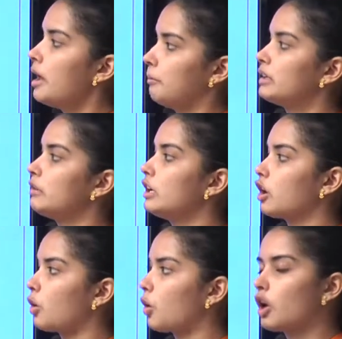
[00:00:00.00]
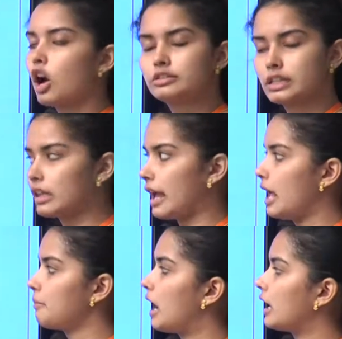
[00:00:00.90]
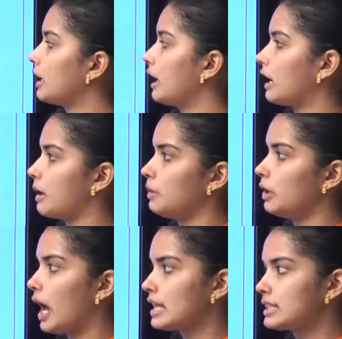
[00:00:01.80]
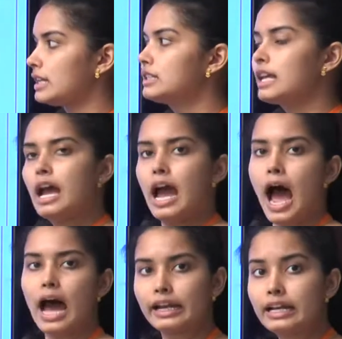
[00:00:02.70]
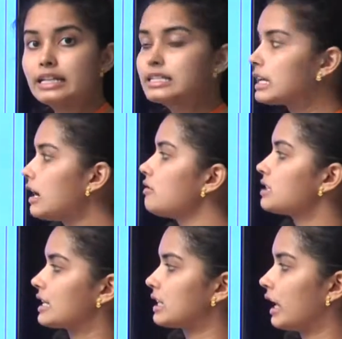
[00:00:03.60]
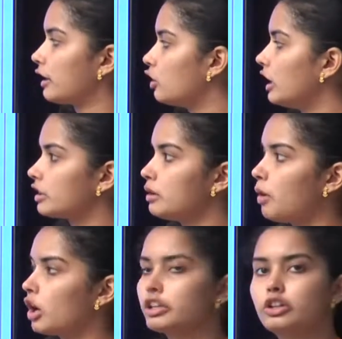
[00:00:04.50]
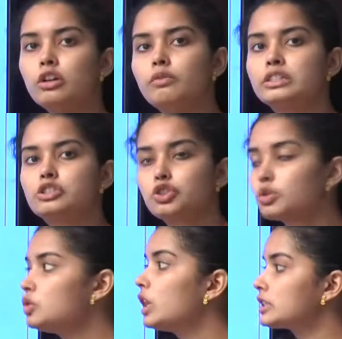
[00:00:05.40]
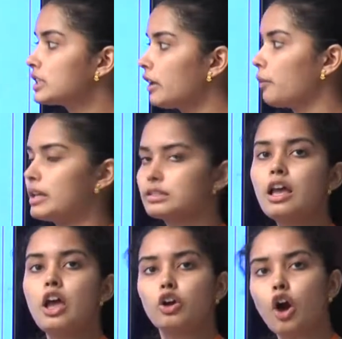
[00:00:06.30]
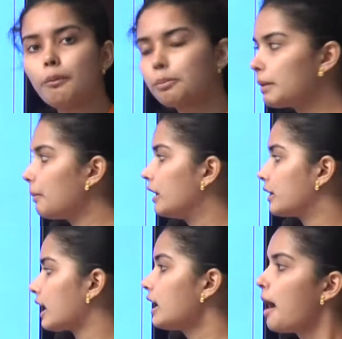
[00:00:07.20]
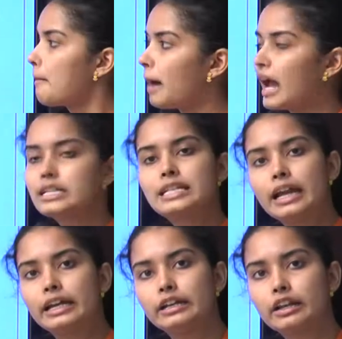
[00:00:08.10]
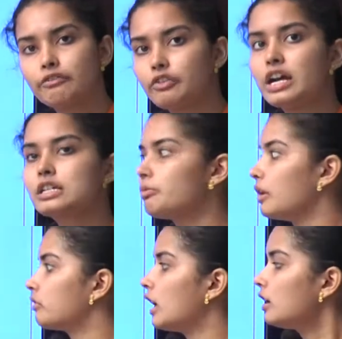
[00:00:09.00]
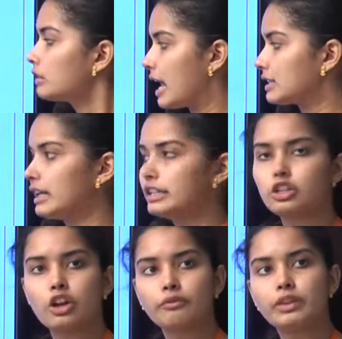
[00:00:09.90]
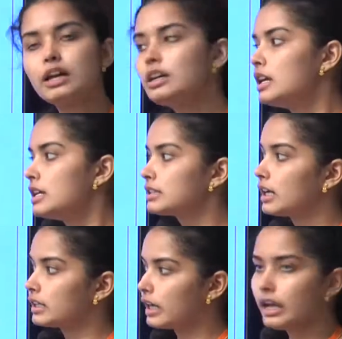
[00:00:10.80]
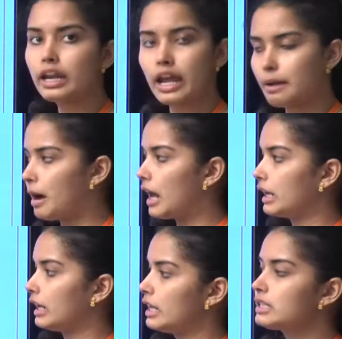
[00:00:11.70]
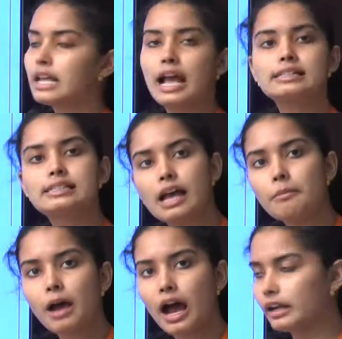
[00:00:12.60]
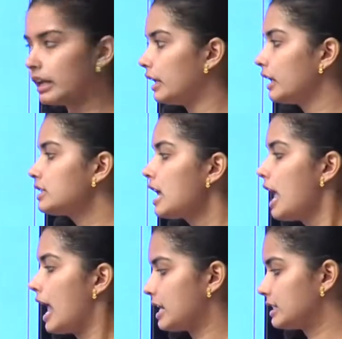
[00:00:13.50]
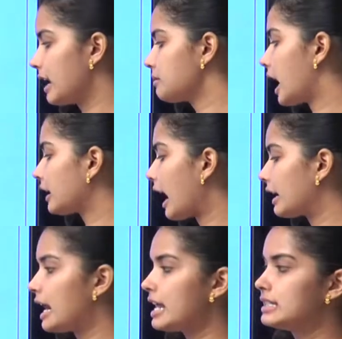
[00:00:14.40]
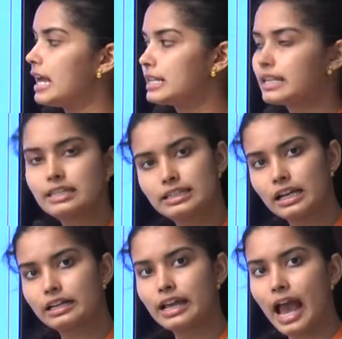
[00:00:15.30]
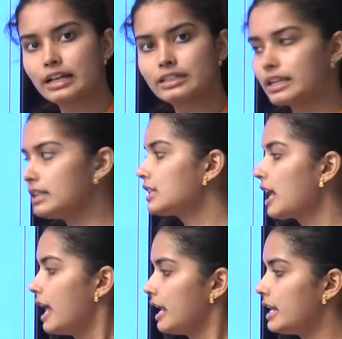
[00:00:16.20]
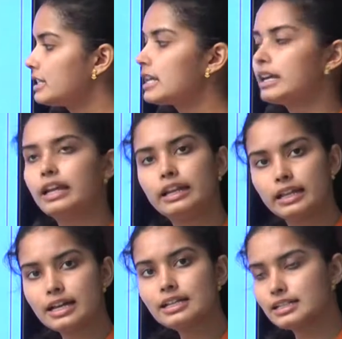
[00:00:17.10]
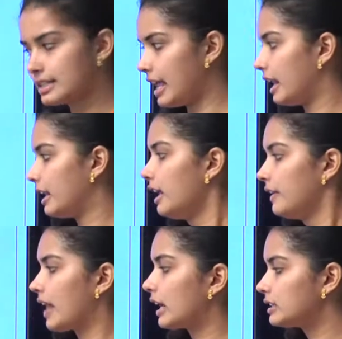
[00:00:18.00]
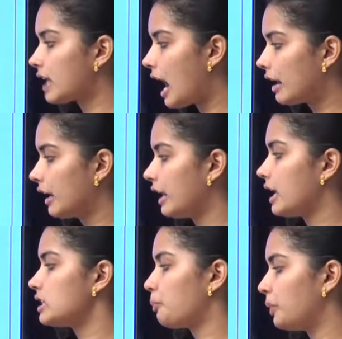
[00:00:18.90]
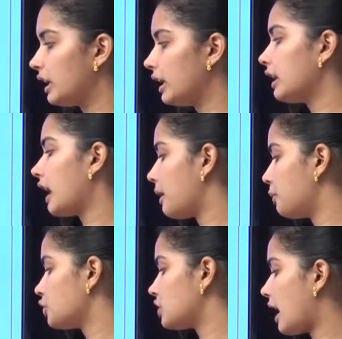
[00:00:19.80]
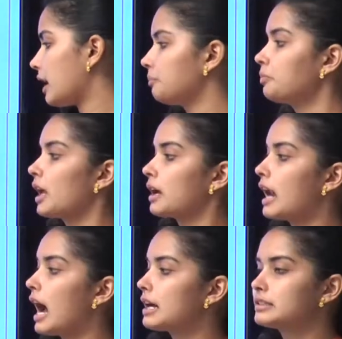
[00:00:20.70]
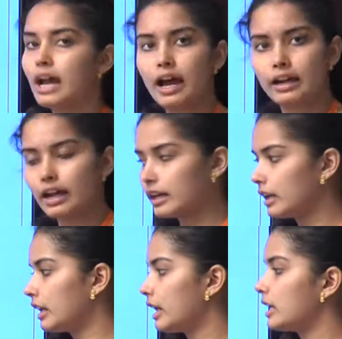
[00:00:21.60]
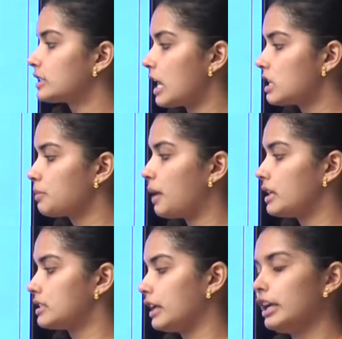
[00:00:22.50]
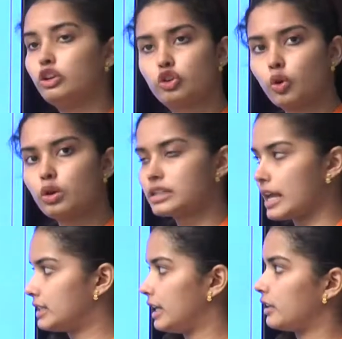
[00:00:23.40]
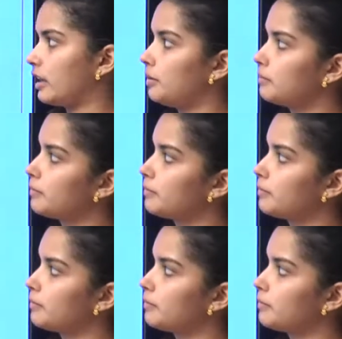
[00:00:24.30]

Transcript: between the codons in the mRNA and amino acids. RNA serves as a regulatory molecule which through the sequence complementary binds and interferes with the translation of the certain mRNAs, and some RNAs, enzymes that catalyze the essential reactions is in the cell, that is RNase, P, ribozyme, large rRNA, cell splicing introns, etc.